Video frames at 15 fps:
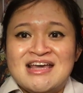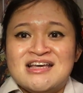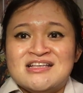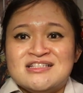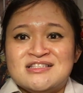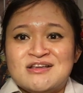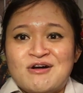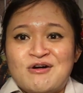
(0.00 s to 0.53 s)

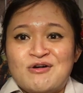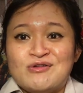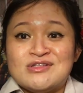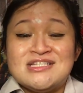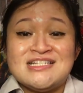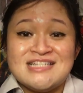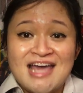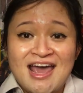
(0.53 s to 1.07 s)
So
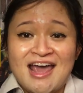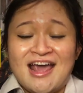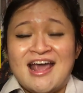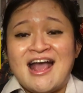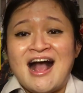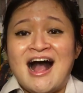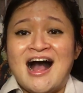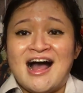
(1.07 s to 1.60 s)
today
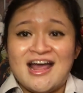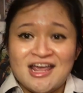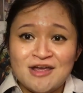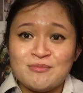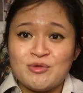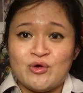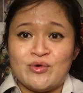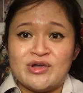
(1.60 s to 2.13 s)
I
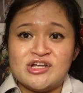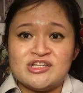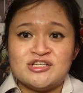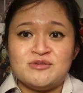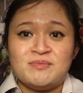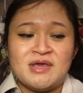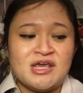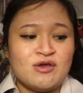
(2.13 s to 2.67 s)
am going to
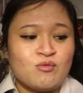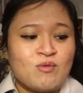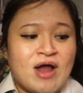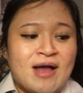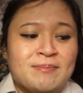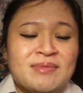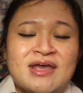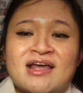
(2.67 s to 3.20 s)
be
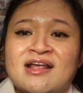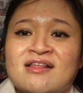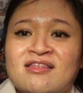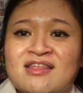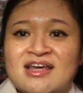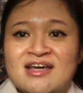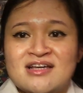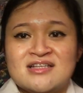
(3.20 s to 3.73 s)
wrapping
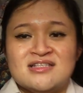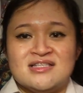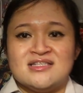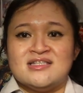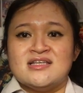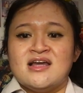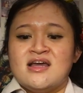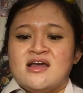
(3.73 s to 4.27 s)

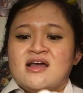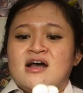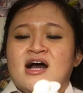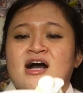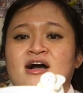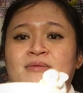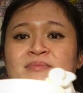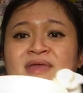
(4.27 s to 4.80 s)
this
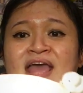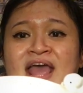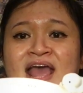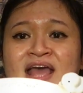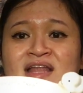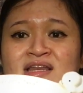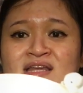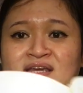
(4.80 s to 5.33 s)
um,
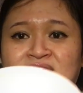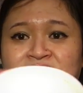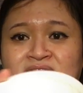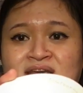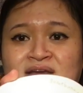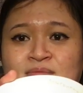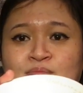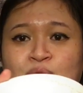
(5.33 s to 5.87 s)

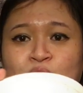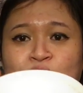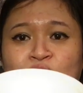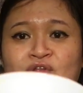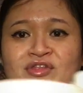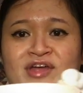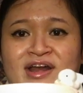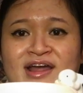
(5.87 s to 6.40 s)
candy
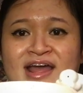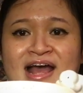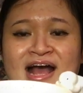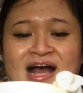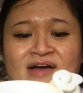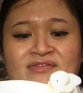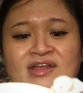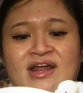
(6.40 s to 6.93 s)
bowl that I
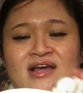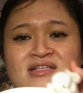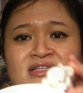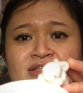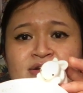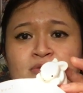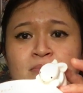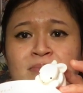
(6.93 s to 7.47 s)
have that has a
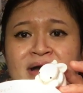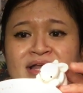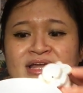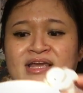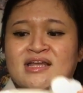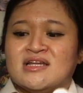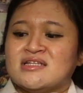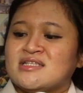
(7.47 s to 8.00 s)
little
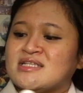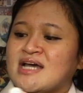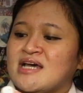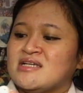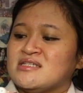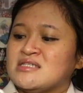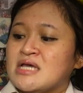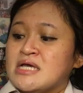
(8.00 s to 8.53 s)
bunny and it
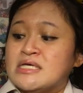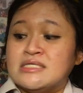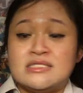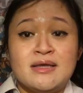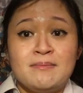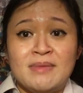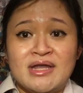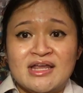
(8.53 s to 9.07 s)
says
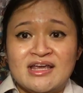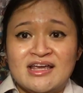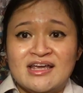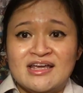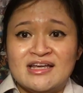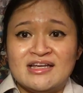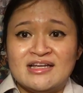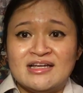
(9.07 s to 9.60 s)
somebody
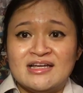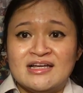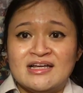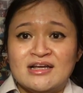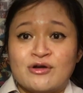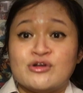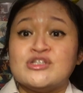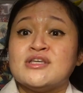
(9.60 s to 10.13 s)

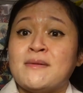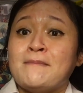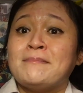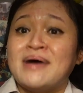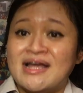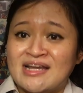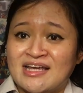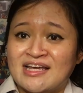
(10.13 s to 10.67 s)
or some
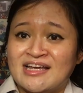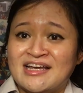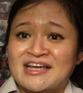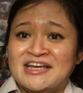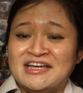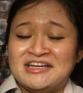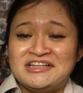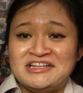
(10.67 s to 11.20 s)
bunny
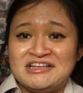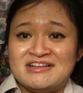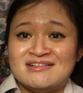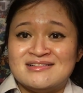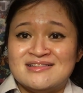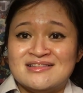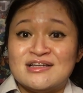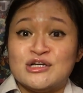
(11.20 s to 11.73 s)

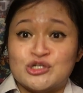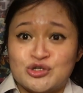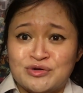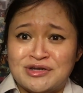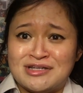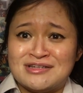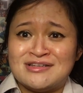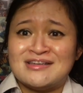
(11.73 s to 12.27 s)
needs a
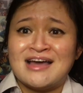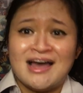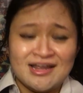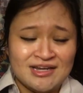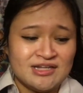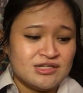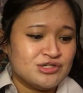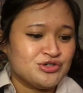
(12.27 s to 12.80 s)
treat. I
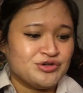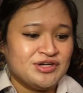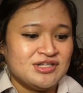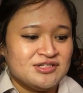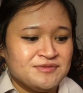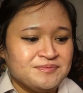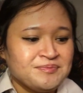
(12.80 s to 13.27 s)
need a treat.